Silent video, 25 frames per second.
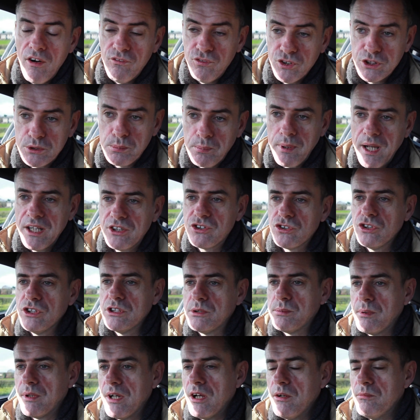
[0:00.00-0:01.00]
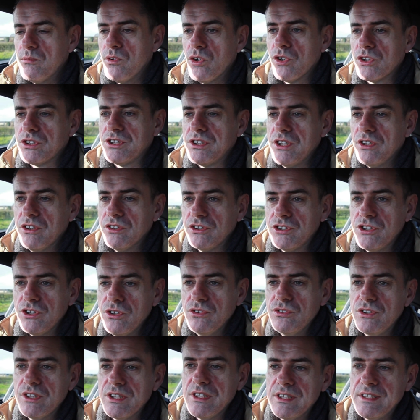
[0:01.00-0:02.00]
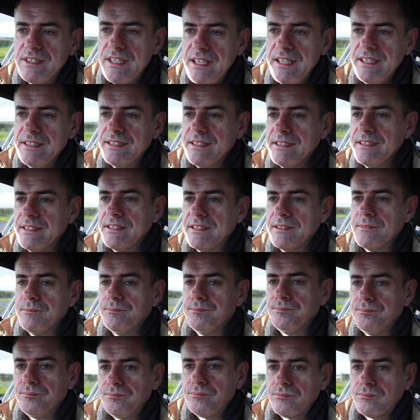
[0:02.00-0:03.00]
of which petrols put out more CO2 than diesels.